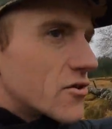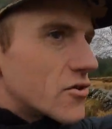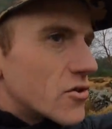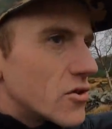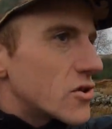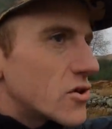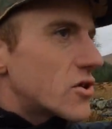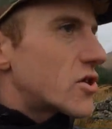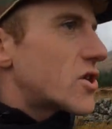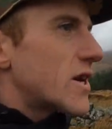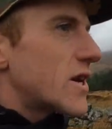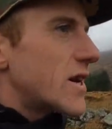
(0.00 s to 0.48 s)
the
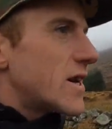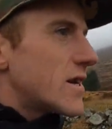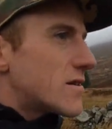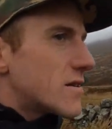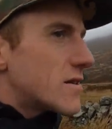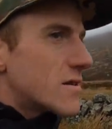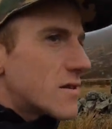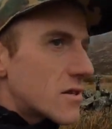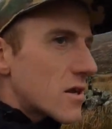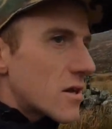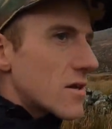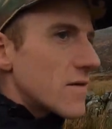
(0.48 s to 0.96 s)

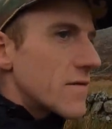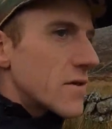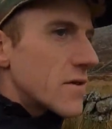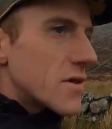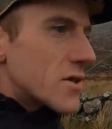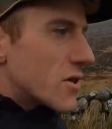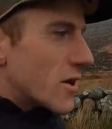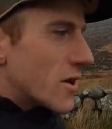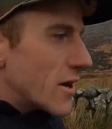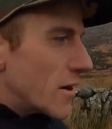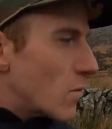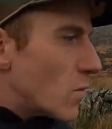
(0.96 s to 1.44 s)
roadsides and stuff
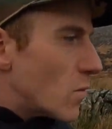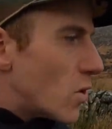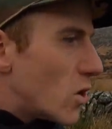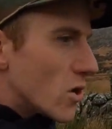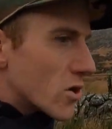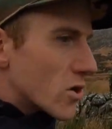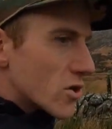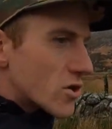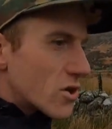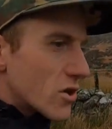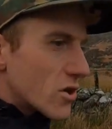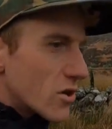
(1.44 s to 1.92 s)
that's like
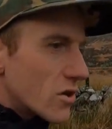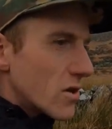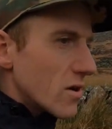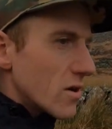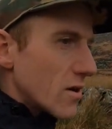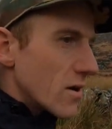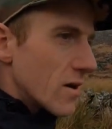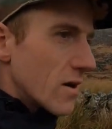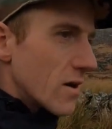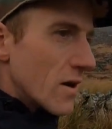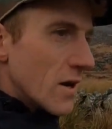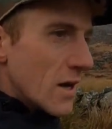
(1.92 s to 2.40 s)
washed
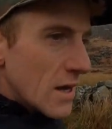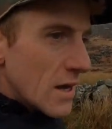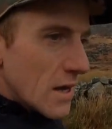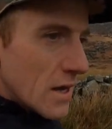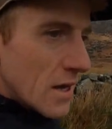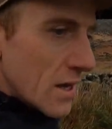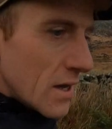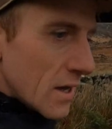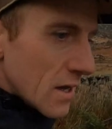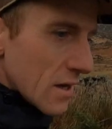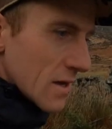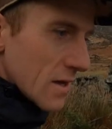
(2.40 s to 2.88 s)
out, or
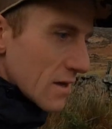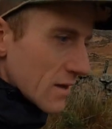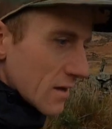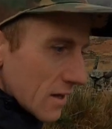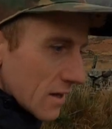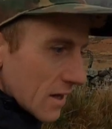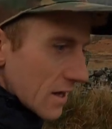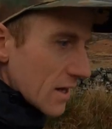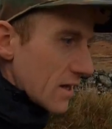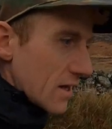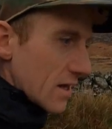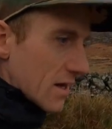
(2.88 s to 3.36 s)

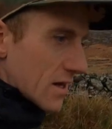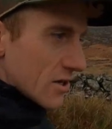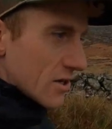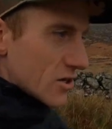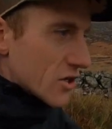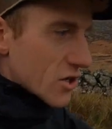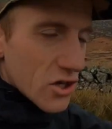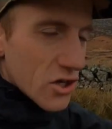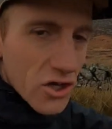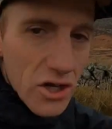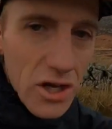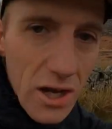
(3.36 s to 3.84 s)
you can
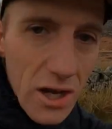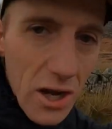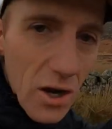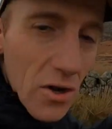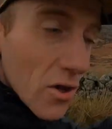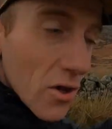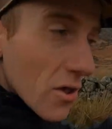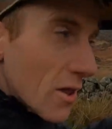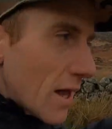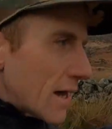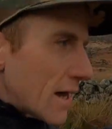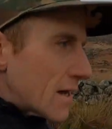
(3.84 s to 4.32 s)
just see
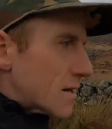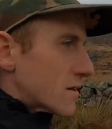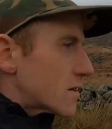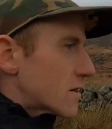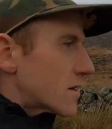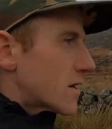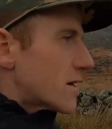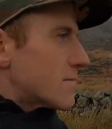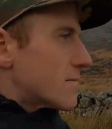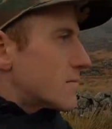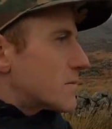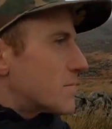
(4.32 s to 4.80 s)
how the
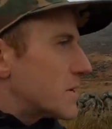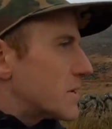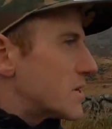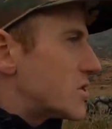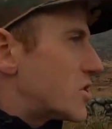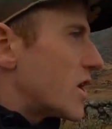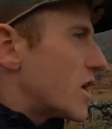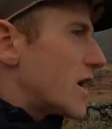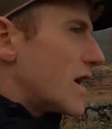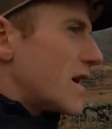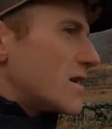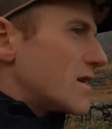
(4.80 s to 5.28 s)
landscape's been
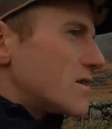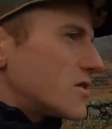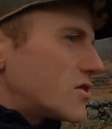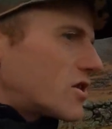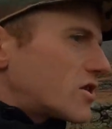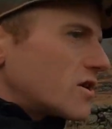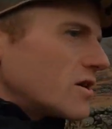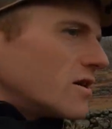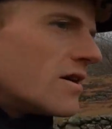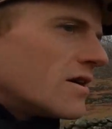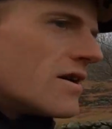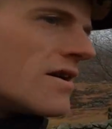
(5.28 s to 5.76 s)

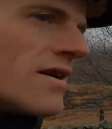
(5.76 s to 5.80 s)
changed.